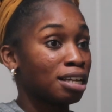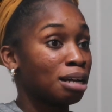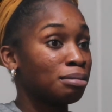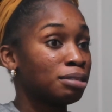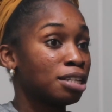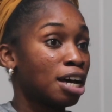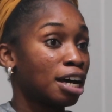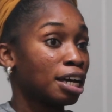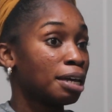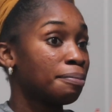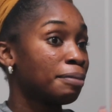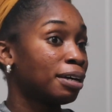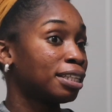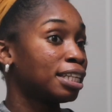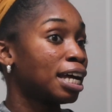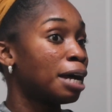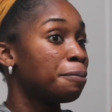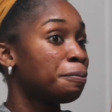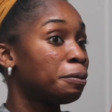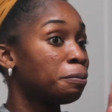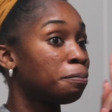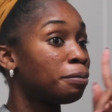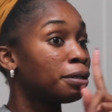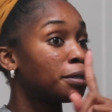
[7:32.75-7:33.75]
I'm talking about the
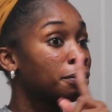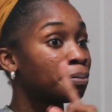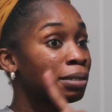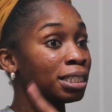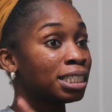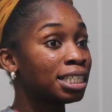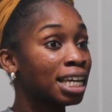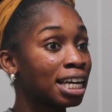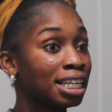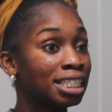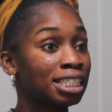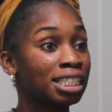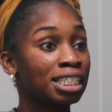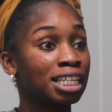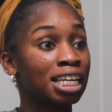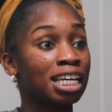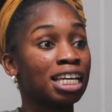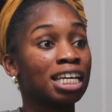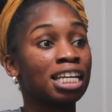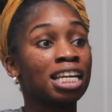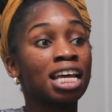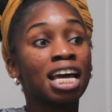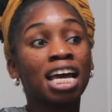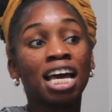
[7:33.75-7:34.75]

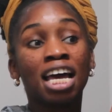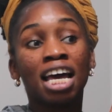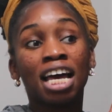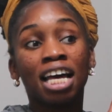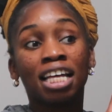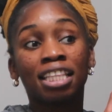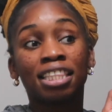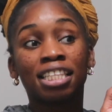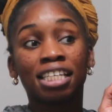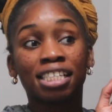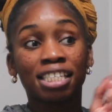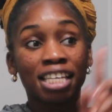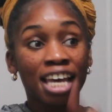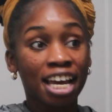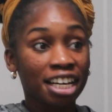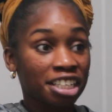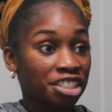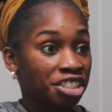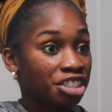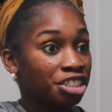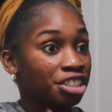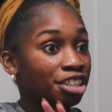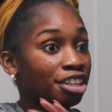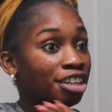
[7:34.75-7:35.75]
hyperpigmentation, the
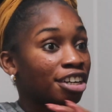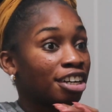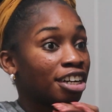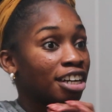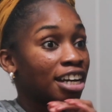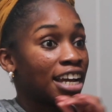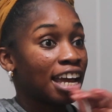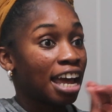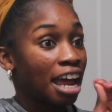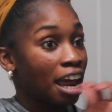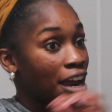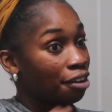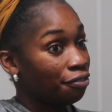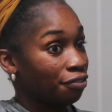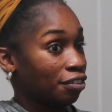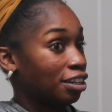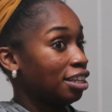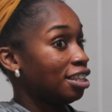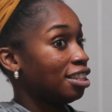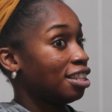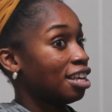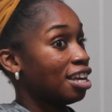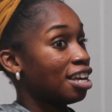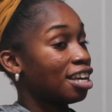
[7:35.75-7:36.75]
texture,
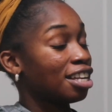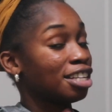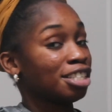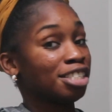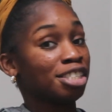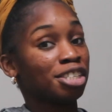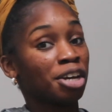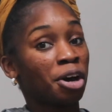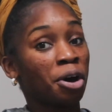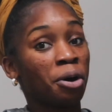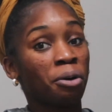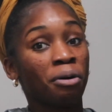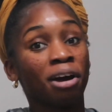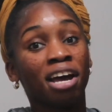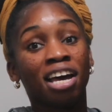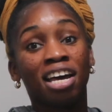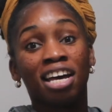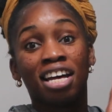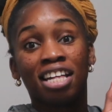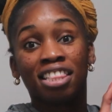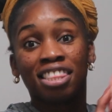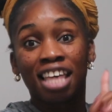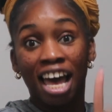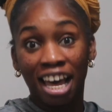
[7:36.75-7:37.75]
everything. So
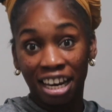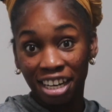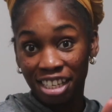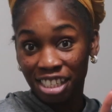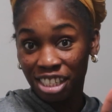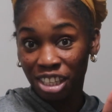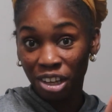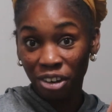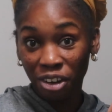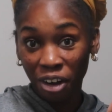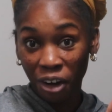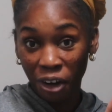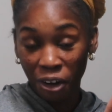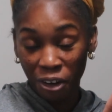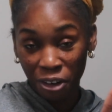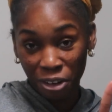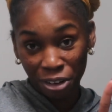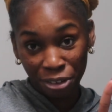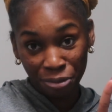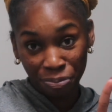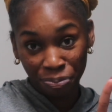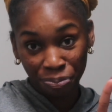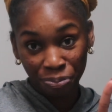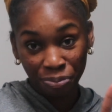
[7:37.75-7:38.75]
that is the
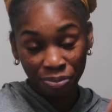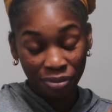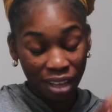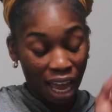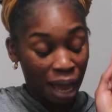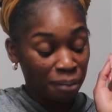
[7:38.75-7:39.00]
goal.